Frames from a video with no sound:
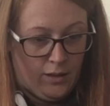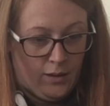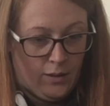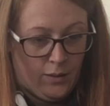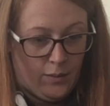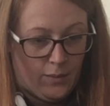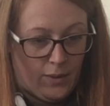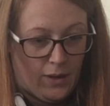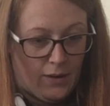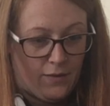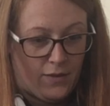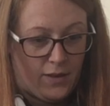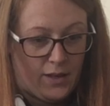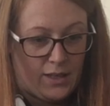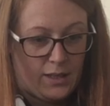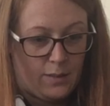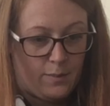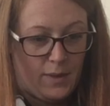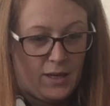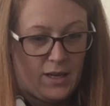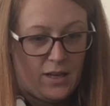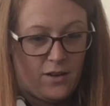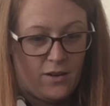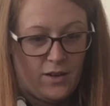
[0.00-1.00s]
Want everything to
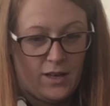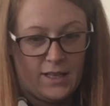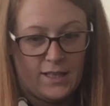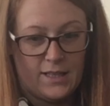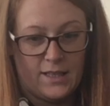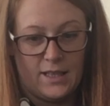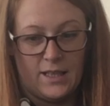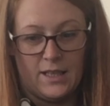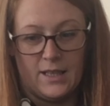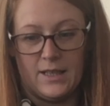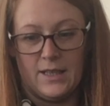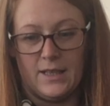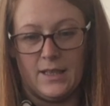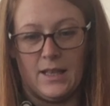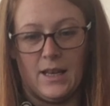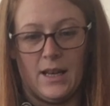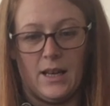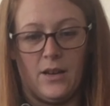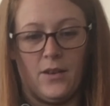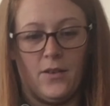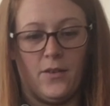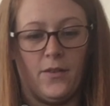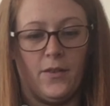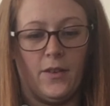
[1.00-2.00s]
be nice and
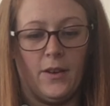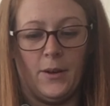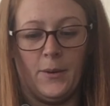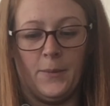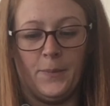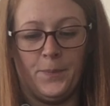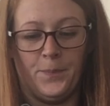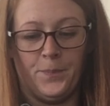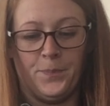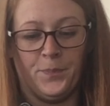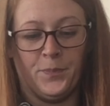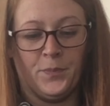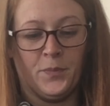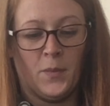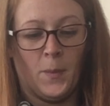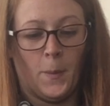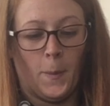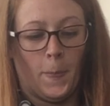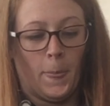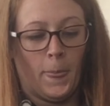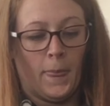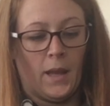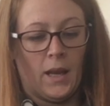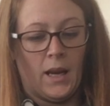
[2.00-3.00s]
safe.
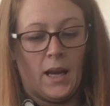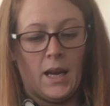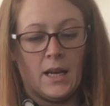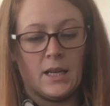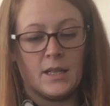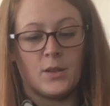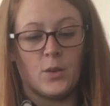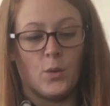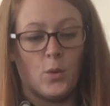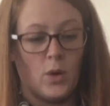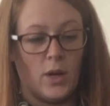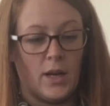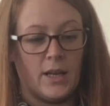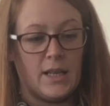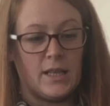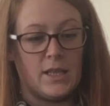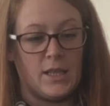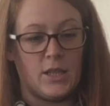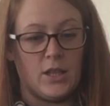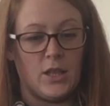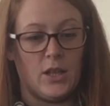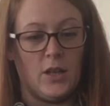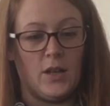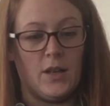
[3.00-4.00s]
Okay, so all I need to
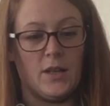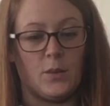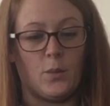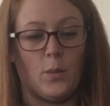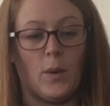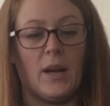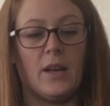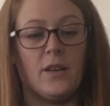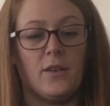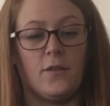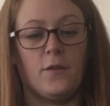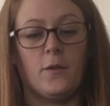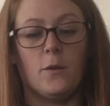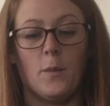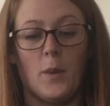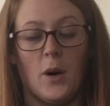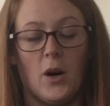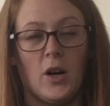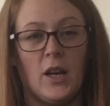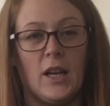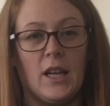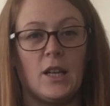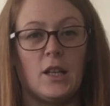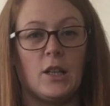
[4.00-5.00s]
do is wait for
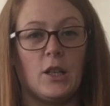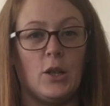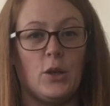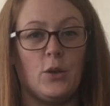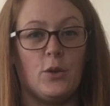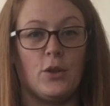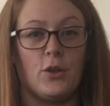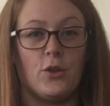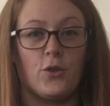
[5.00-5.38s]
my glue to